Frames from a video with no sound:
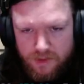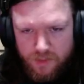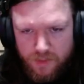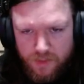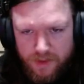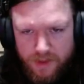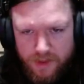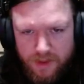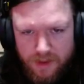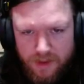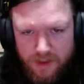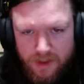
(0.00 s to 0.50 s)

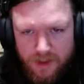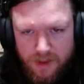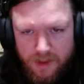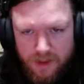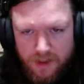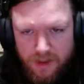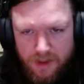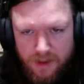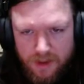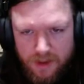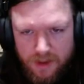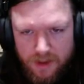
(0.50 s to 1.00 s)
we
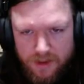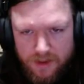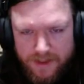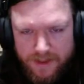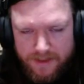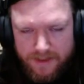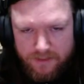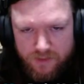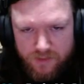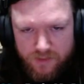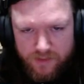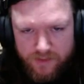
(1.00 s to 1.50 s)
are
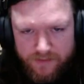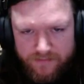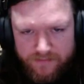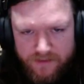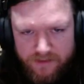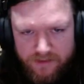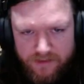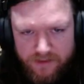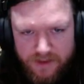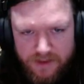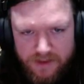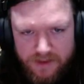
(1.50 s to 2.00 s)
countering
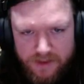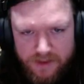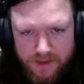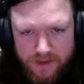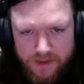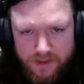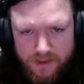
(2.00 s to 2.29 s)
very easily.